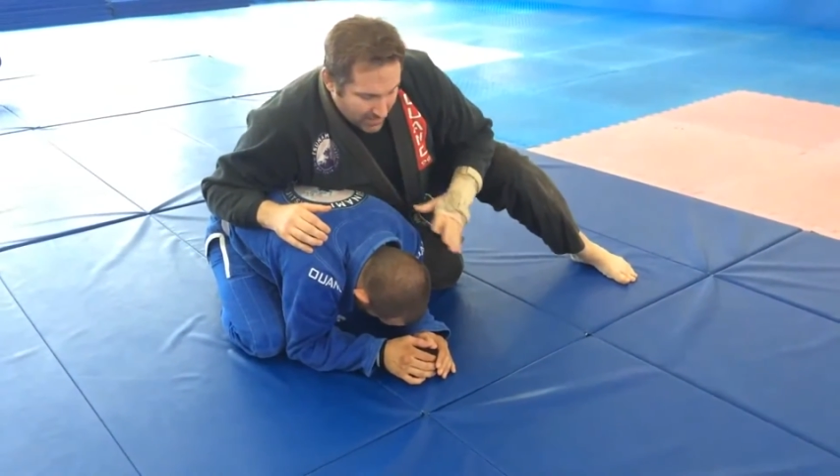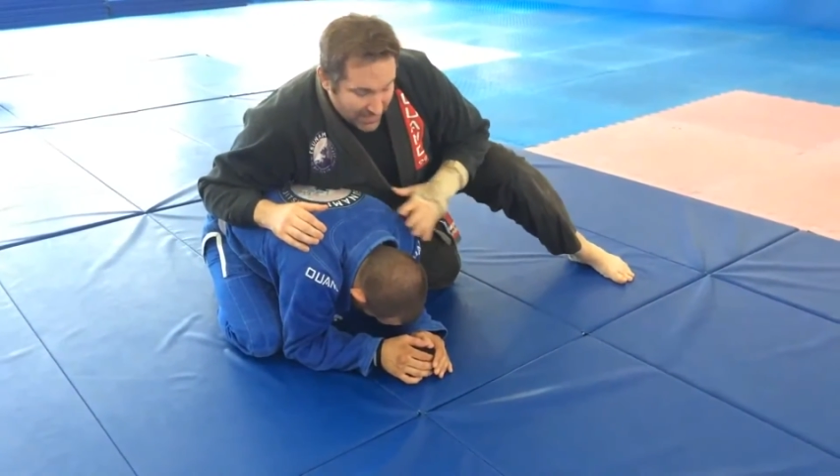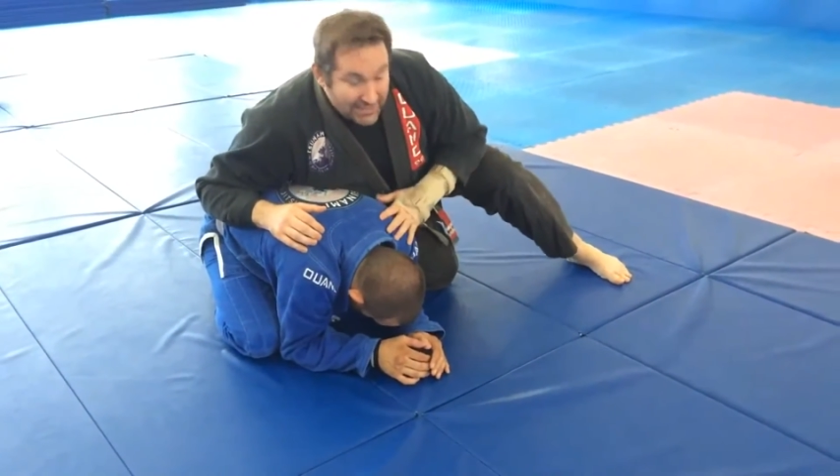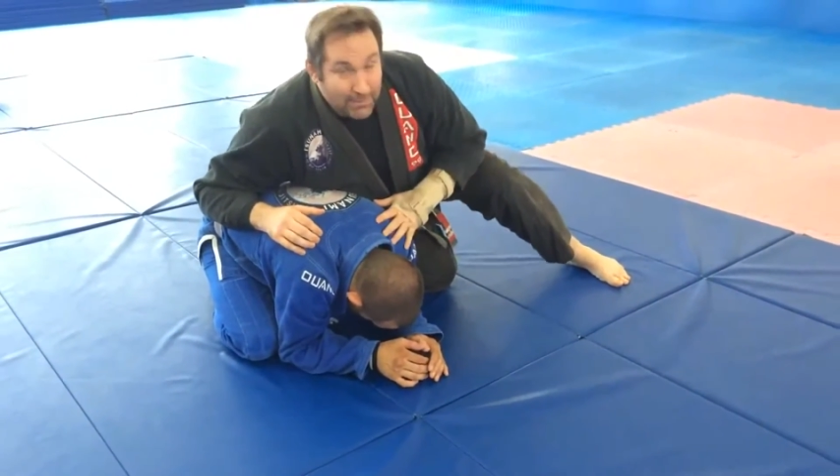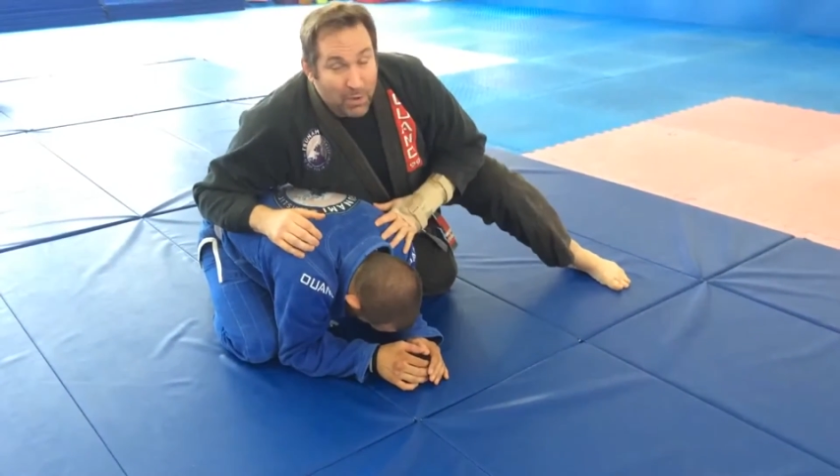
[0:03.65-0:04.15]

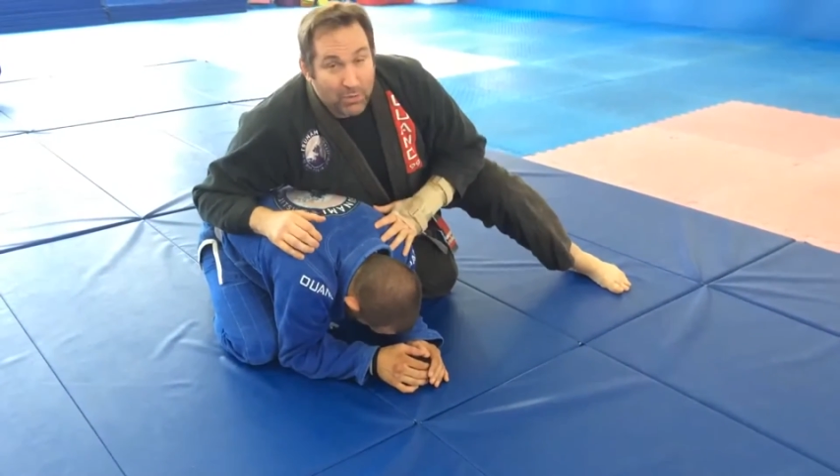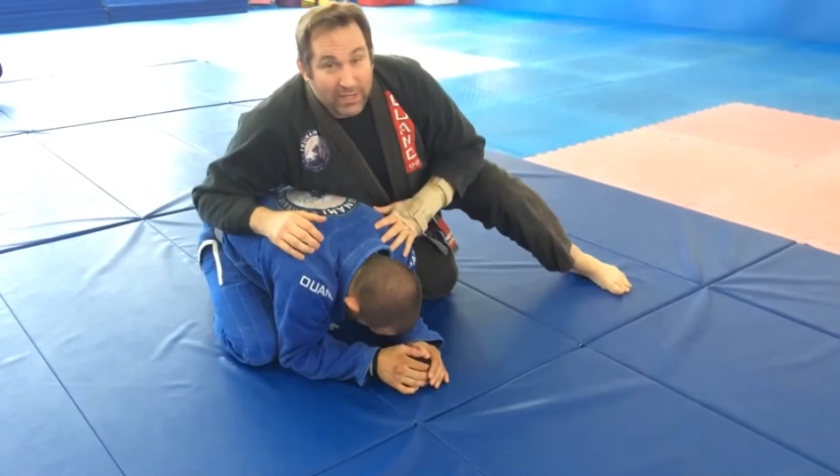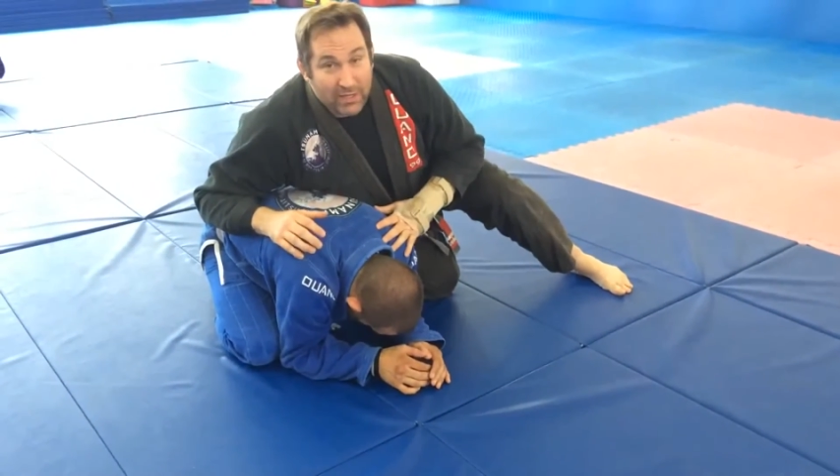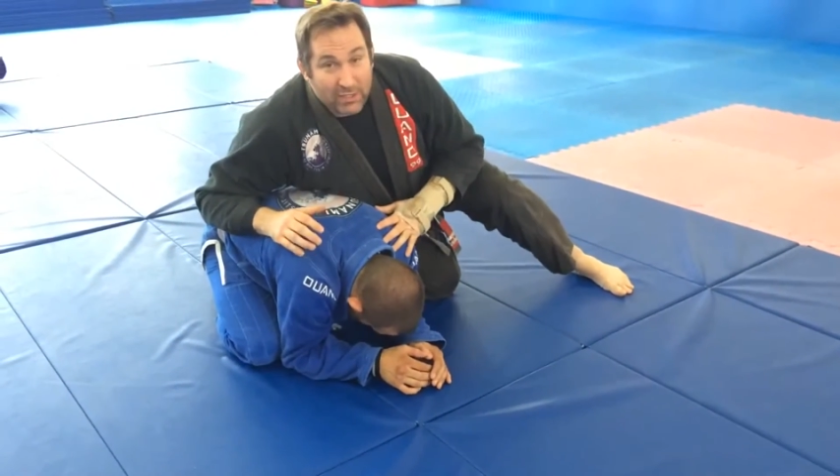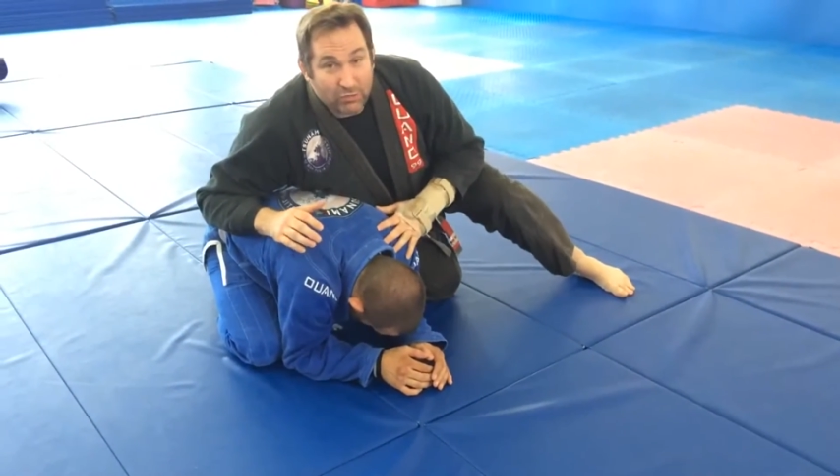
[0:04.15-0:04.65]
This
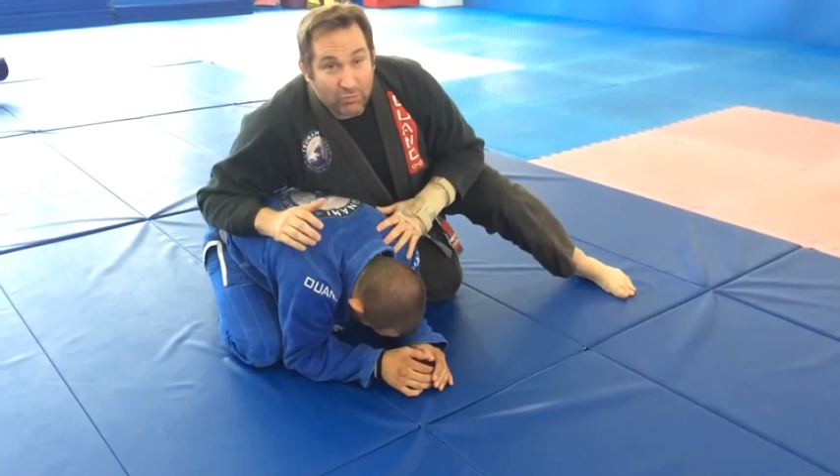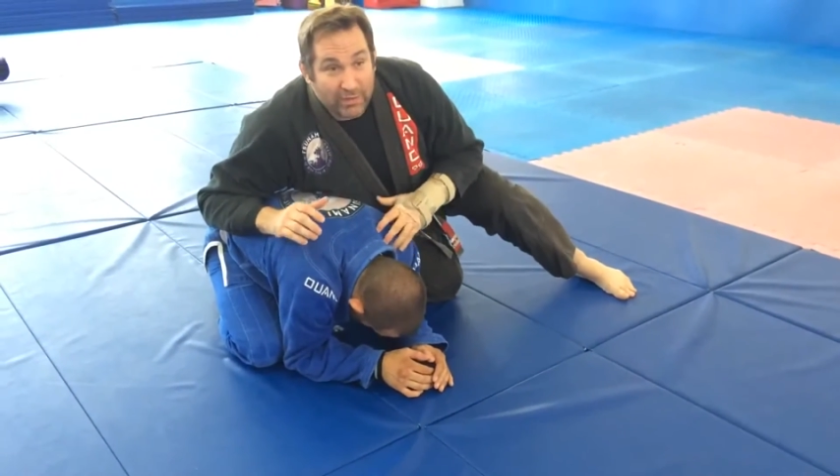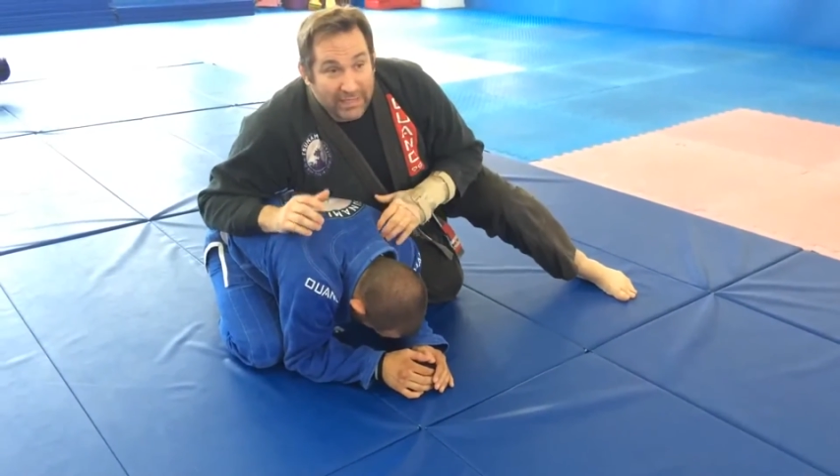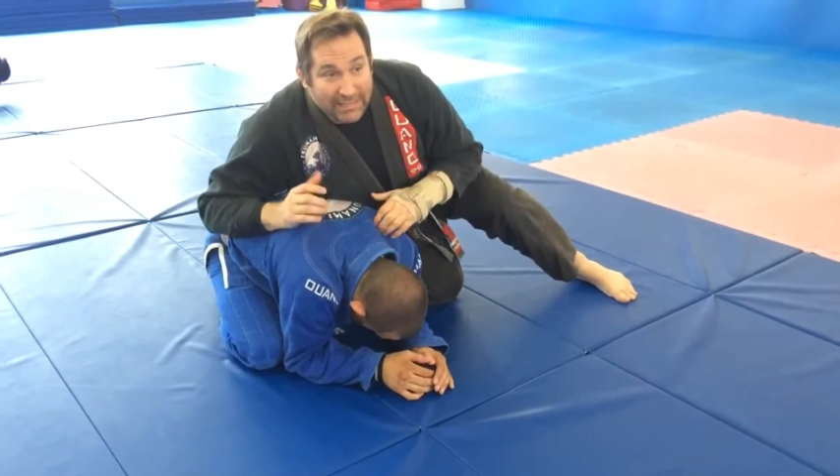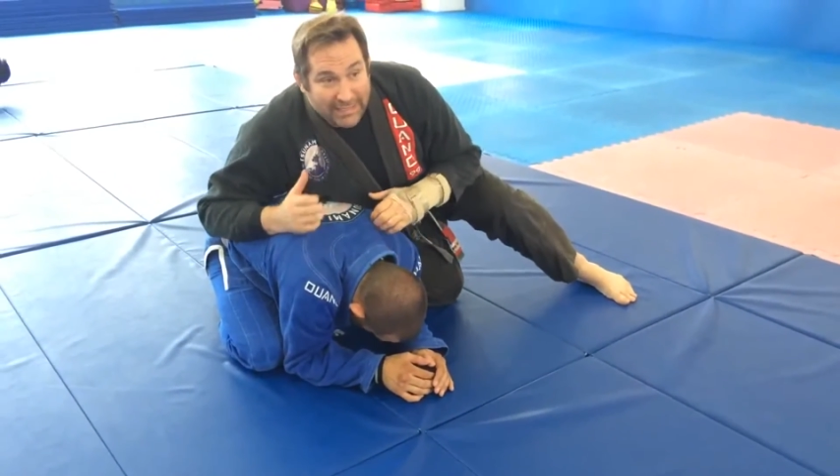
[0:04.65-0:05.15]
opponent is
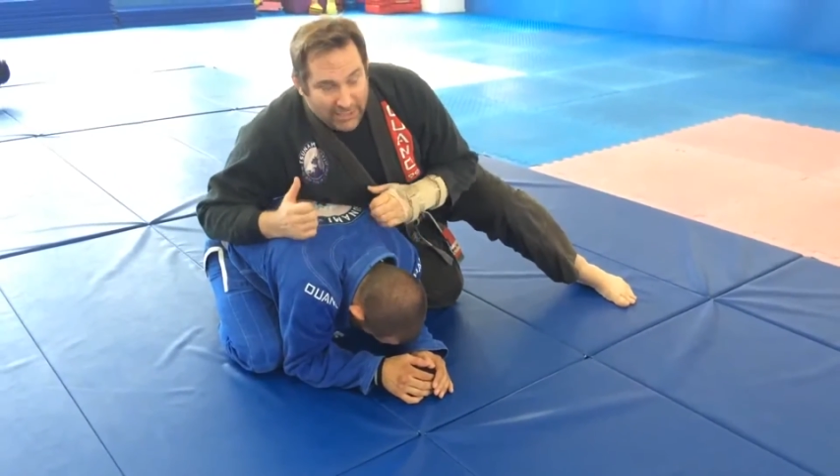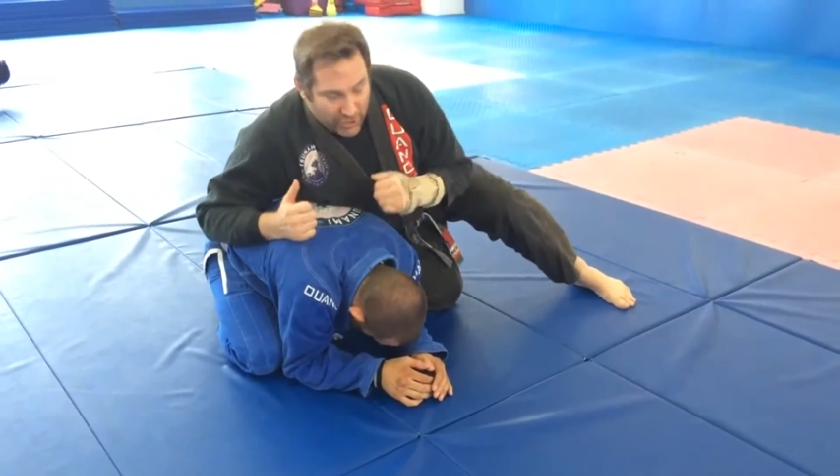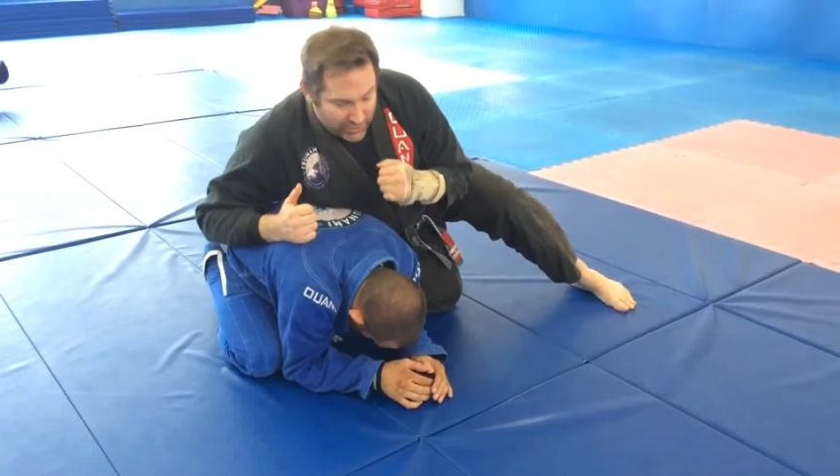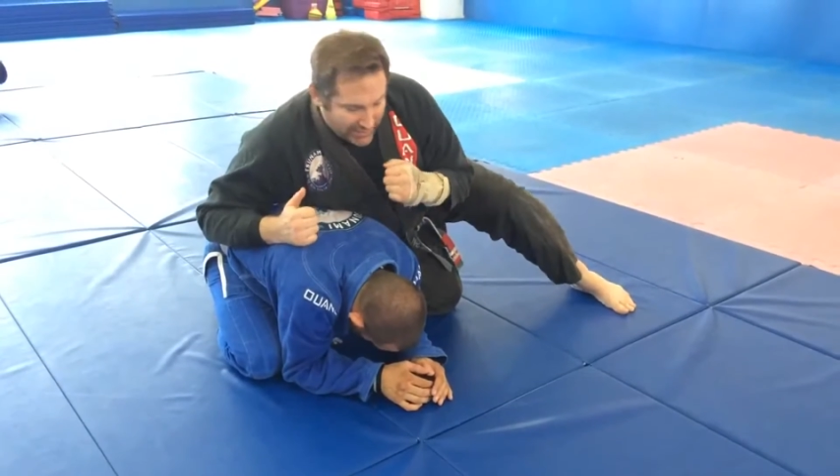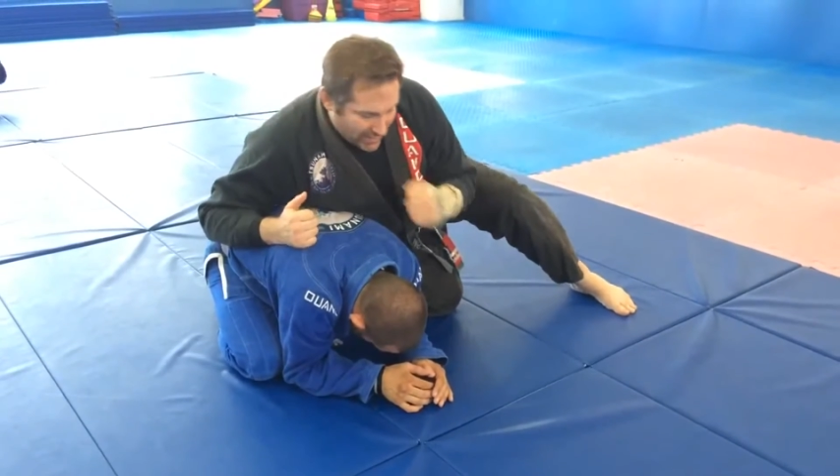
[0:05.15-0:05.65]
really
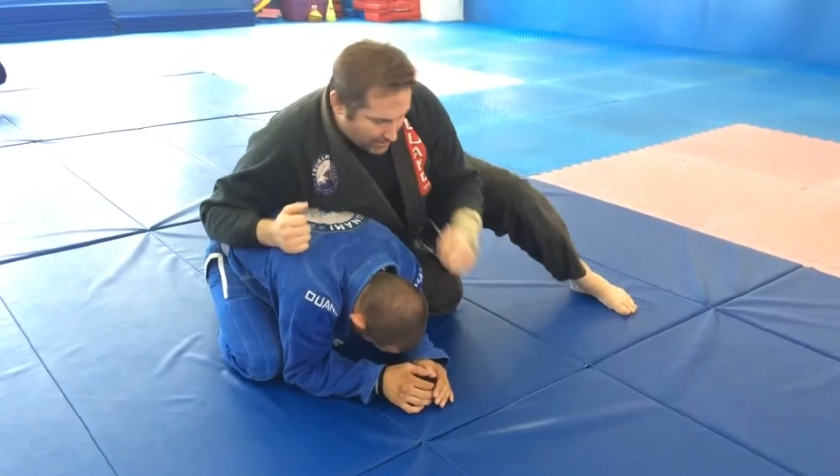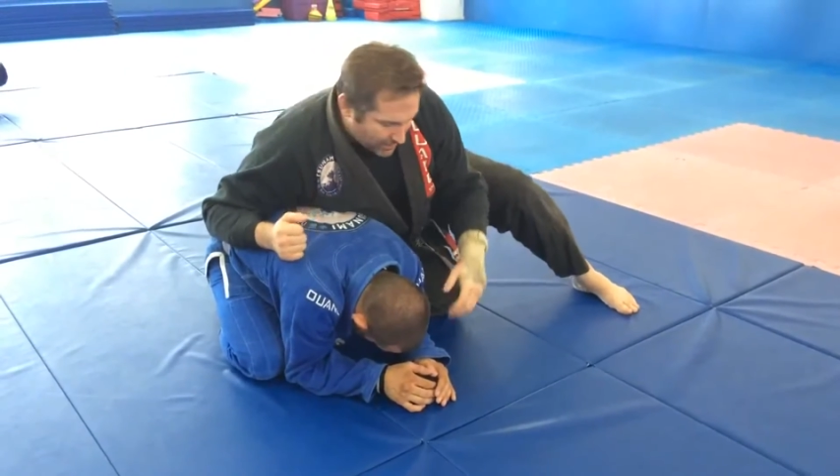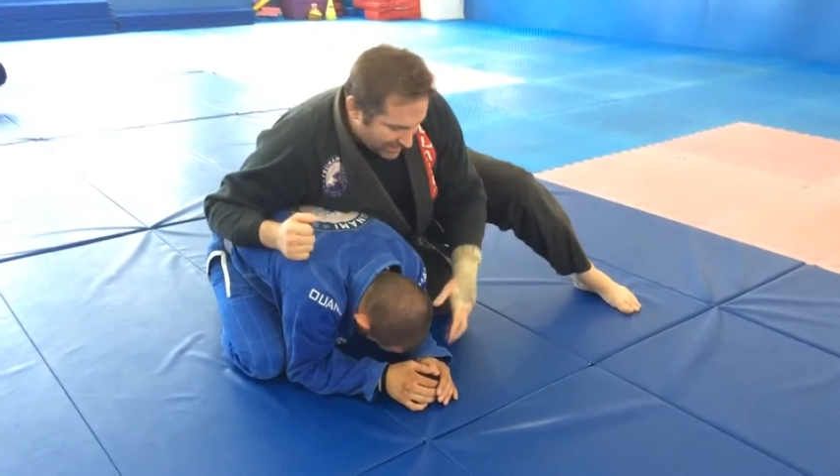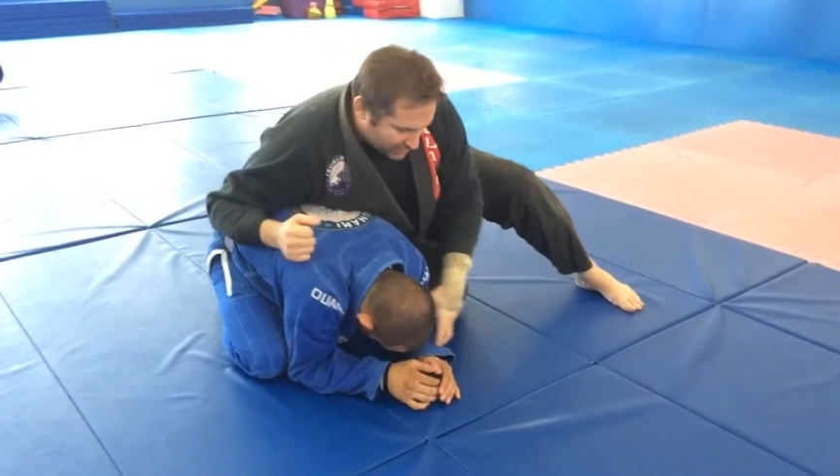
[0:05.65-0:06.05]
turtling up.